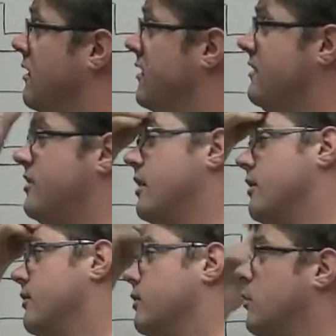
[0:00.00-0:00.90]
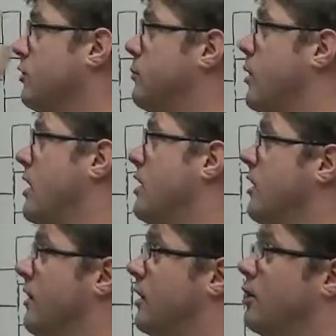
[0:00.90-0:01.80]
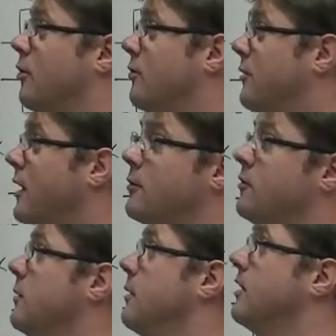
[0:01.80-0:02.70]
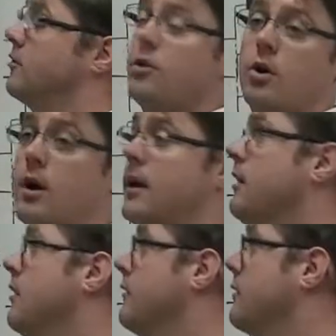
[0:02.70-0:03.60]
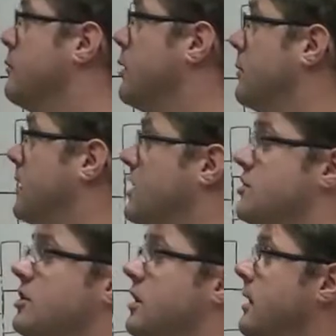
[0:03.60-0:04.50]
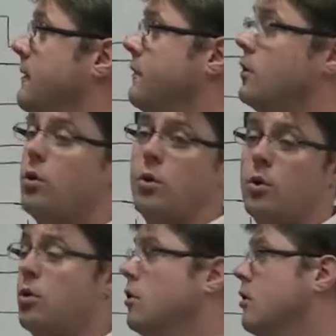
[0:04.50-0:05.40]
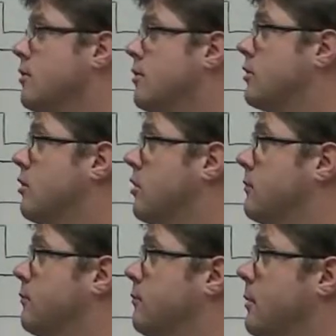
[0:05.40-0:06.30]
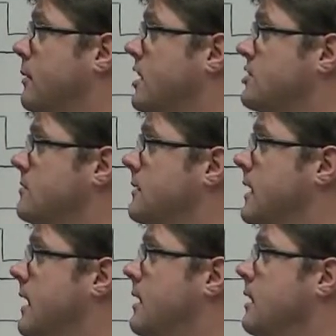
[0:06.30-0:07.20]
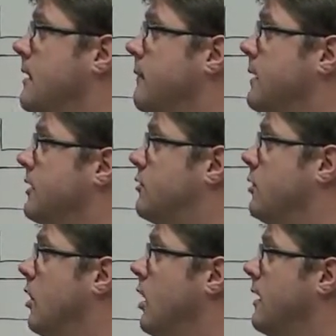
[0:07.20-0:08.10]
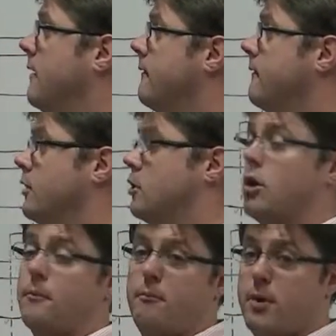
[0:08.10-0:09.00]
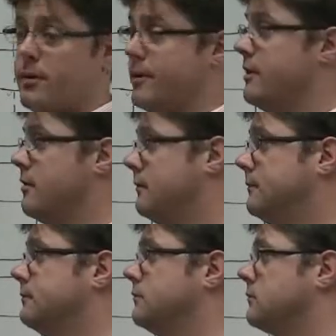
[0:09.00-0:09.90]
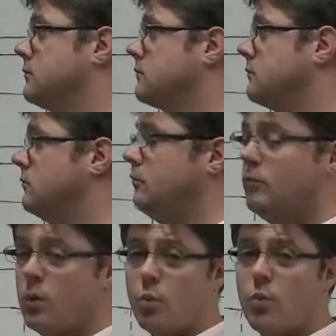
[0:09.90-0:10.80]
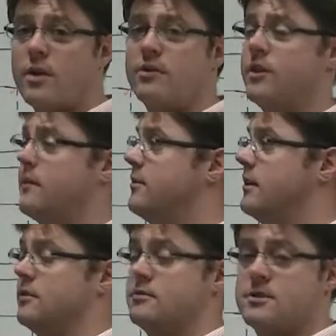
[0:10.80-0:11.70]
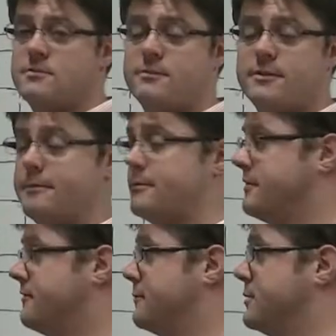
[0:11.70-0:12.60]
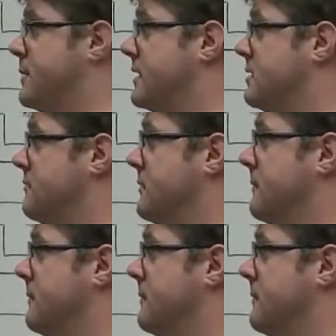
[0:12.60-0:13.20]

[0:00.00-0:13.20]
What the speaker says: These errors are caused by the clock frequency being too high for the propagation delay, or the propagation delay being too high for the clock period. One and the same thing, just from a different perspective.